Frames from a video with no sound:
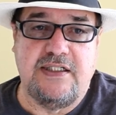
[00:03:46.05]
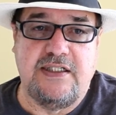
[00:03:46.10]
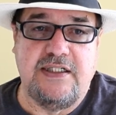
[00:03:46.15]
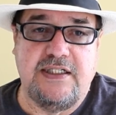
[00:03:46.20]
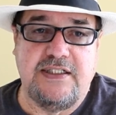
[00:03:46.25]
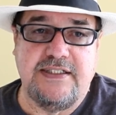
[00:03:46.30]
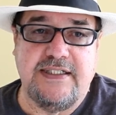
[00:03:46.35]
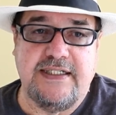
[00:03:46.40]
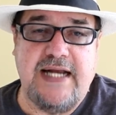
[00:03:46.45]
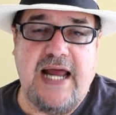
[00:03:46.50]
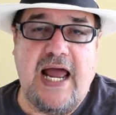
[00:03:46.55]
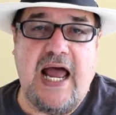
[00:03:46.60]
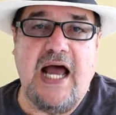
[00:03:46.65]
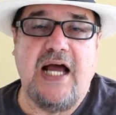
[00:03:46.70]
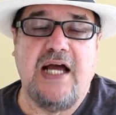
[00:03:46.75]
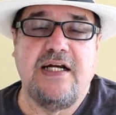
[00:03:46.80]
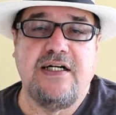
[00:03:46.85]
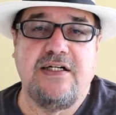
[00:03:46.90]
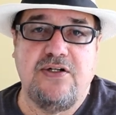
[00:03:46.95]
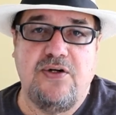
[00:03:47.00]
as an
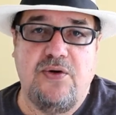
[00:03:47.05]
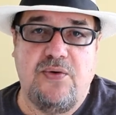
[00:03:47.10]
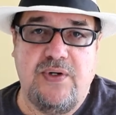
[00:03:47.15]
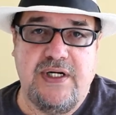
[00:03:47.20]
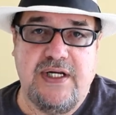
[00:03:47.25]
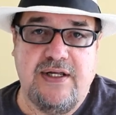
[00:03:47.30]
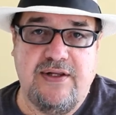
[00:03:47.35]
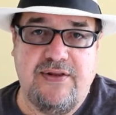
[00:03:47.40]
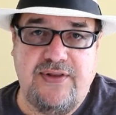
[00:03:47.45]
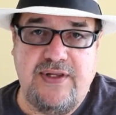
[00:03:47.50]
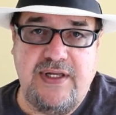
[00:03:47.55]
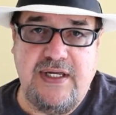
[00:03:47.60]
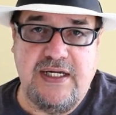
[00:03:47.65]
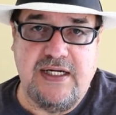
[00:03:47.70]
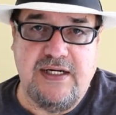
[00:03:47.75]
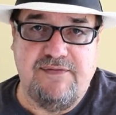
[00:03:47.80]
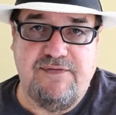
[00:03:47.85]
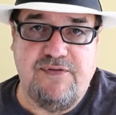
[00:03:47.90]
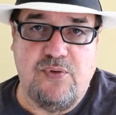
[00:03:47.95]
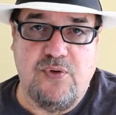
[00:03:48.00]
ongoing thing
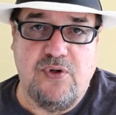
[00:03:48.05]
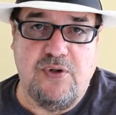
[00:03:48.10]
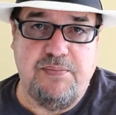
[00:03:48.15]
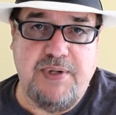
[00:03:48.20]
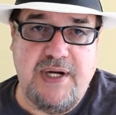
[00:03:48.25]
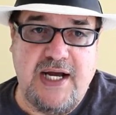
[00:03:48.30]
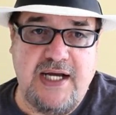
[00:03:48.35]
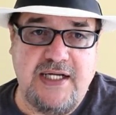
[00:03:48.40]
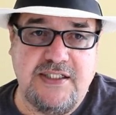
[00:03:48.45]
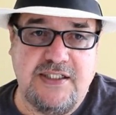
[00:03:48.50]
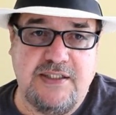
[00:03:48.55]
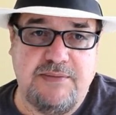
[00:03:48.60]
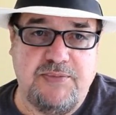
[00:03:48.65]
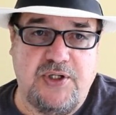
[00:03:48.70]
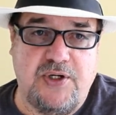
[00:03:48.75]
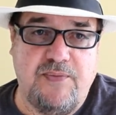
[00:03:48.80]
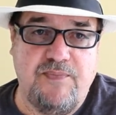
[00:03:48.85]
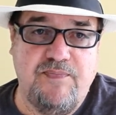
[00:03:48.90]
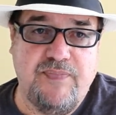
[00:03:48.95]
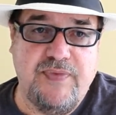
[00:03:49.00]
if it were
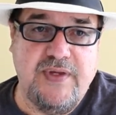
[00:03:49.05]
possible.